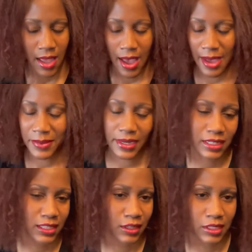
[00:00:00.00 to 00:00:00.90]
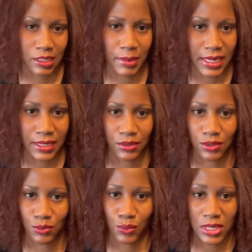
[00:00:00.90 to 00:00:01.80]
I'm not going to tell anybody else
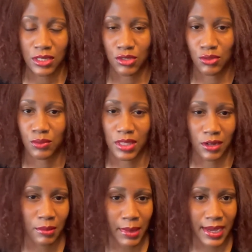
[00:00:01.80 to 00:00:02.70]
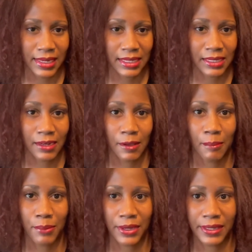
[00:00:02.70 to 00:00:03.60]
what to do with their body,
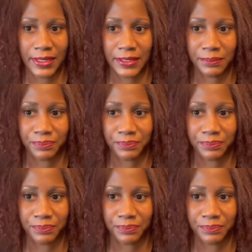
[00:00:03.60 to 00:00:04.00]
but